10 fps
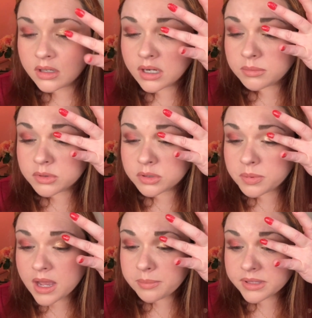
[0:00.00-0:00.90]
And I'm just
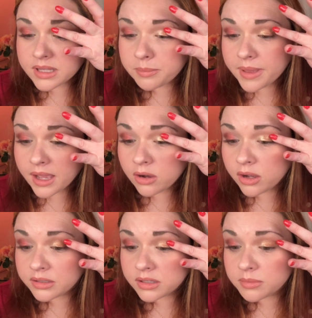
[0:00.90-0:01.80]
popping that back
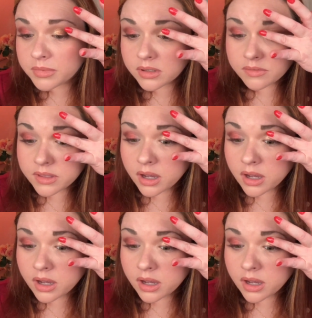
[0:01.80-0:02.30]
onto the middle of the